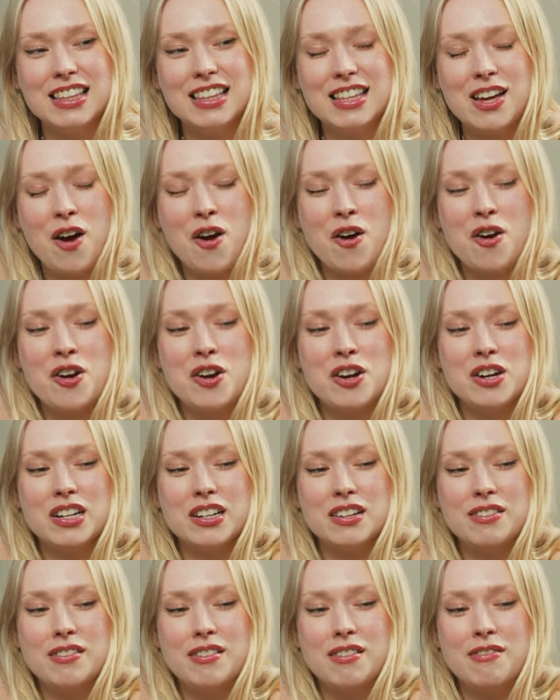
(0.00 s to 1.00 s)
our
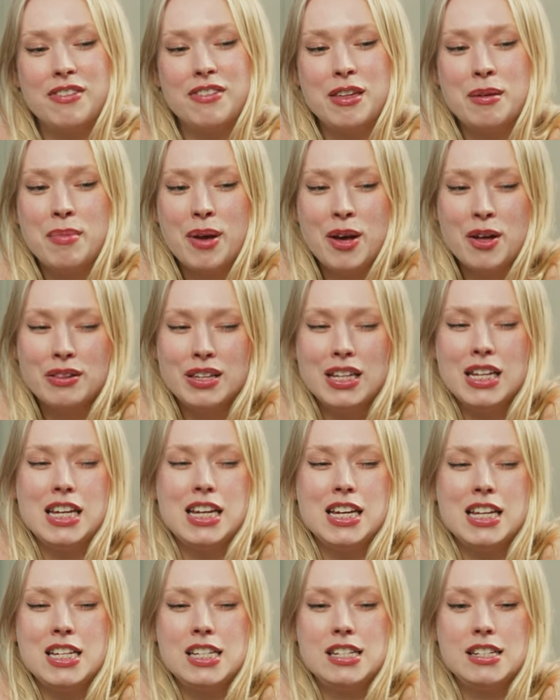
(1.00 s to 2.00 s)
female
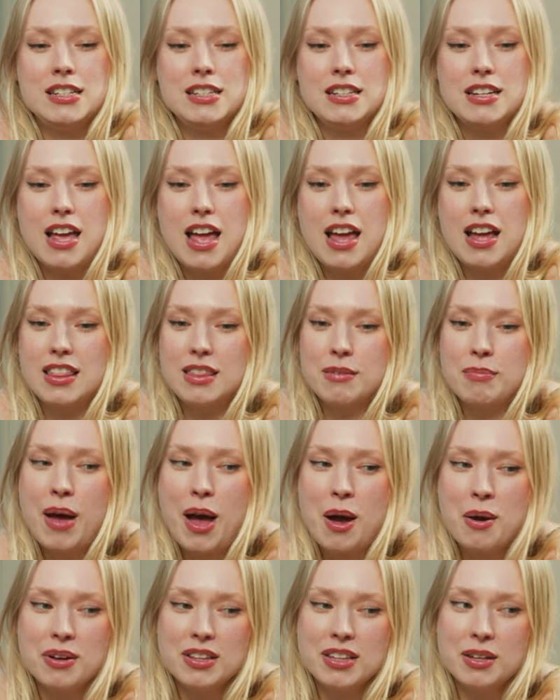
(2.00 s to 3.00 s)
lineage and the
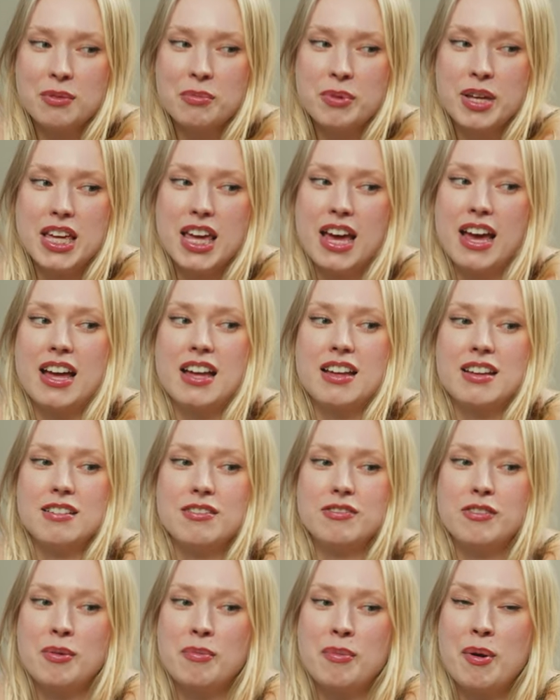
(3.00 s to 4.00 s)
power that we get
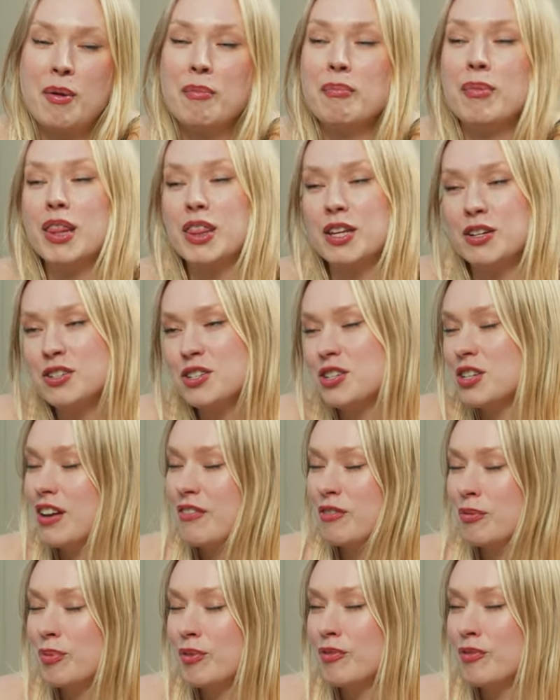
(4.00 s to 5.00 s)
from our mothers should
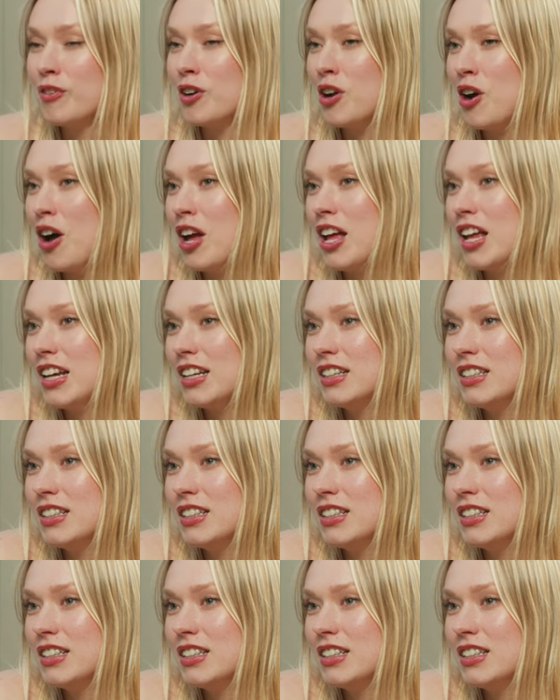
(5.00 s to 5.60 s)
never be forgotten.